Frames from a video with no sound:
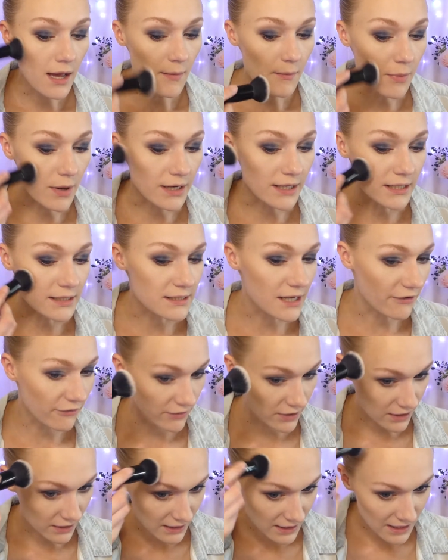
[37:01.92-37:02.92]
but it
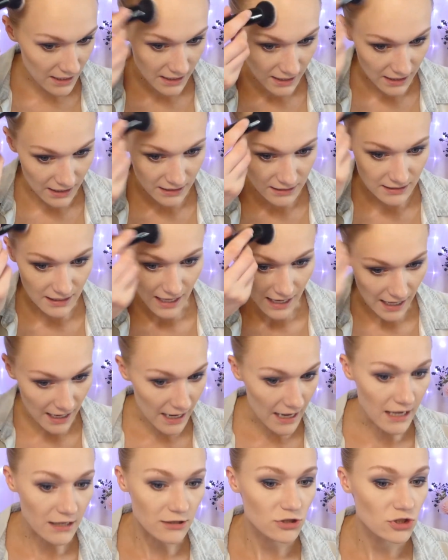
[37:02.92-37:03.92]
definitely is
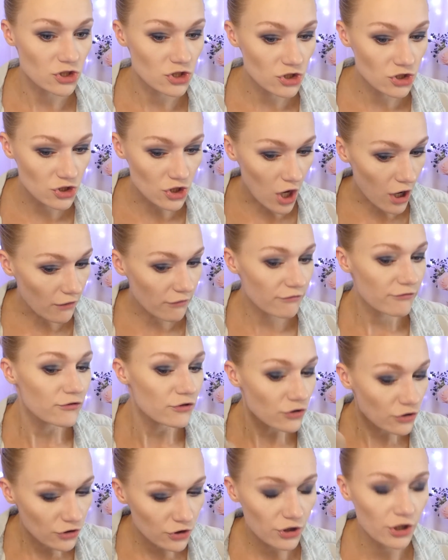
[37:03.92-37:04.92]
a
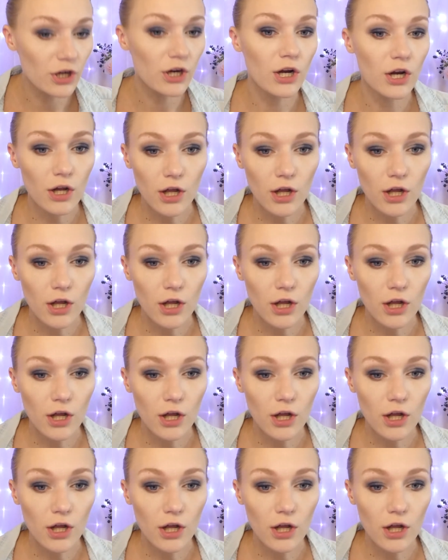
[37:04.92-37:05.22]
softer